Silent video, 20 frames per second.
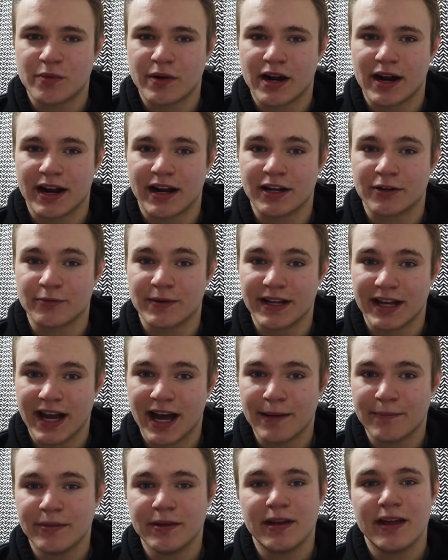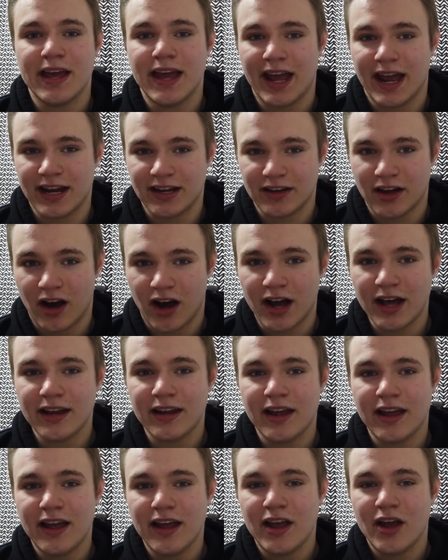where I can recomp and
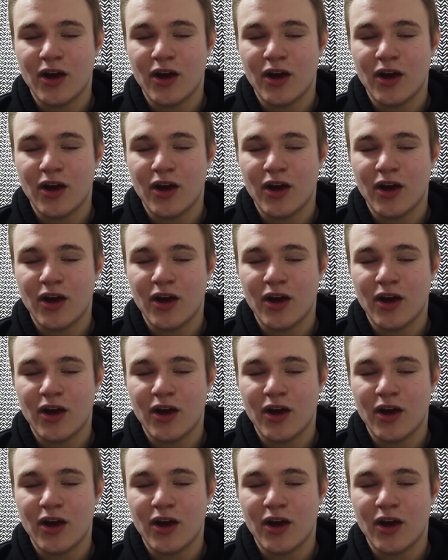cut?